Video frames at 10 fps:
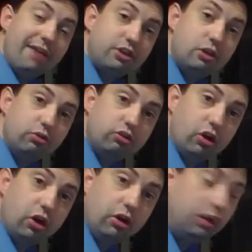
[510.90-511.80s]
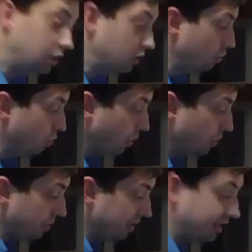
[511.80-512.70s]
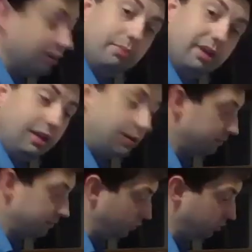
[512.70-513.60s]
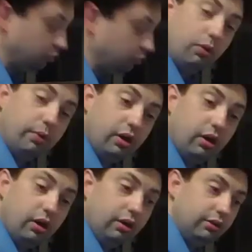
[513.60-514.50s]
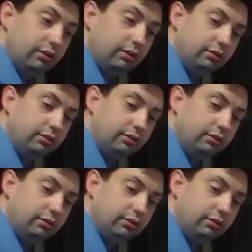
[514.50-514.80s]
we have Q star, where we would like to be versus where we are.